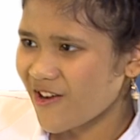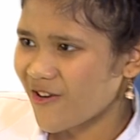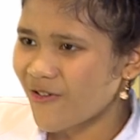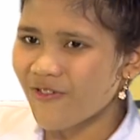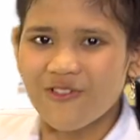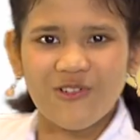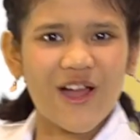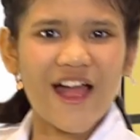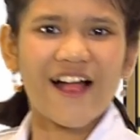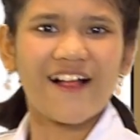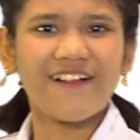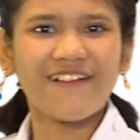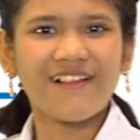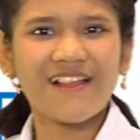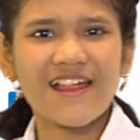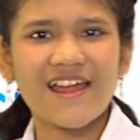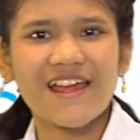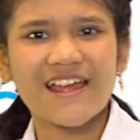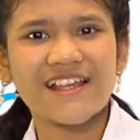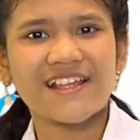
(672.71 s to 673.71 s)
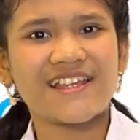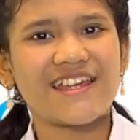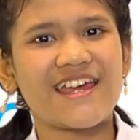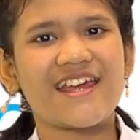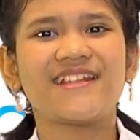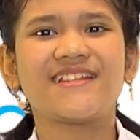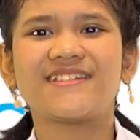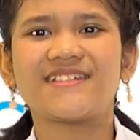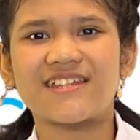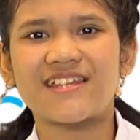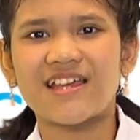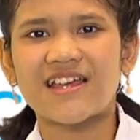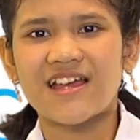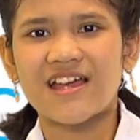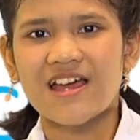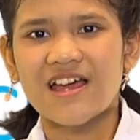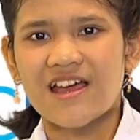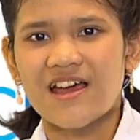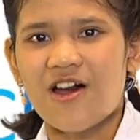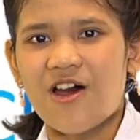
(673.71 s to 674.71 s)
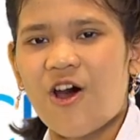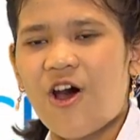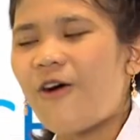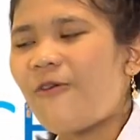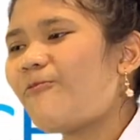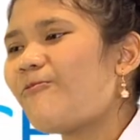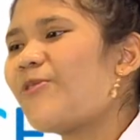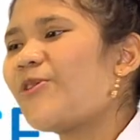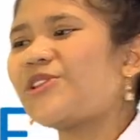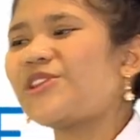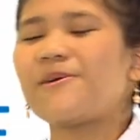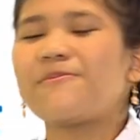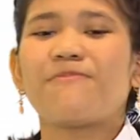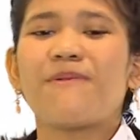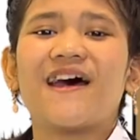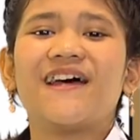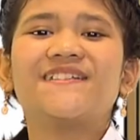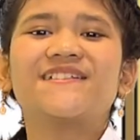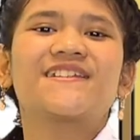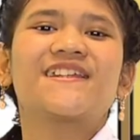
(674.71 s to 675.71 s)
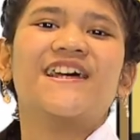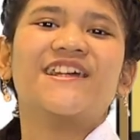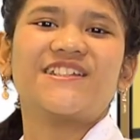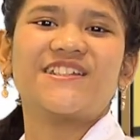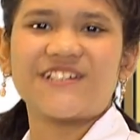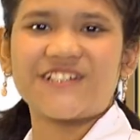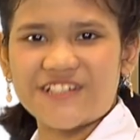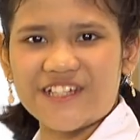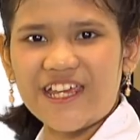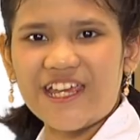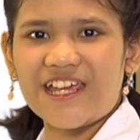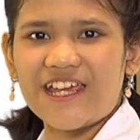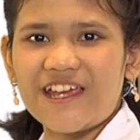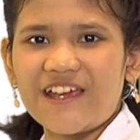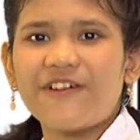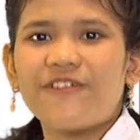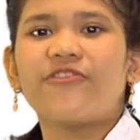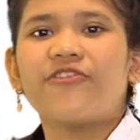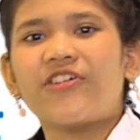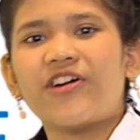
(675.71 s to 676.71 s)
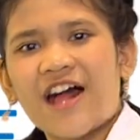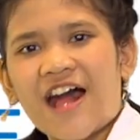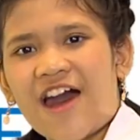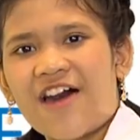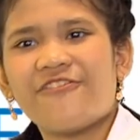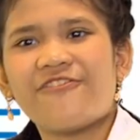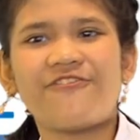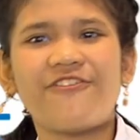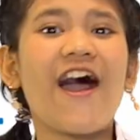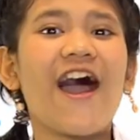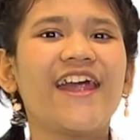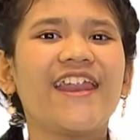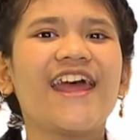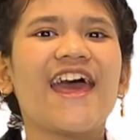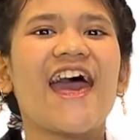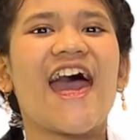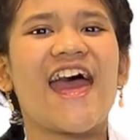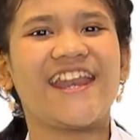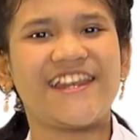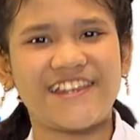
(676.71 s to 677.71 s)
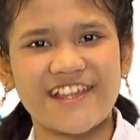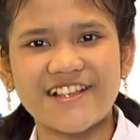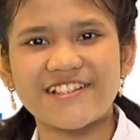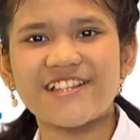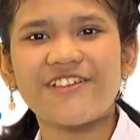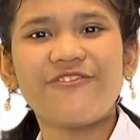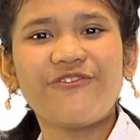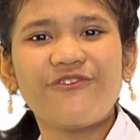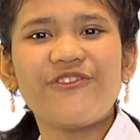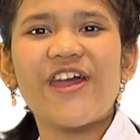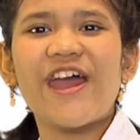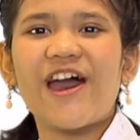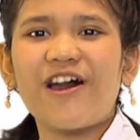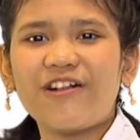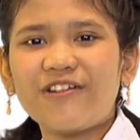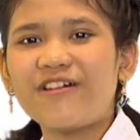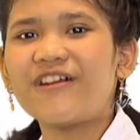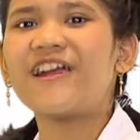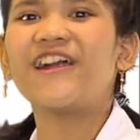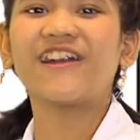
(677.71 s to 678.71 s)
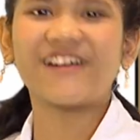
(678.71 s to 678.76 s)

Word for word: Well, kids, hope for the best that she will have fun and doesn't fail her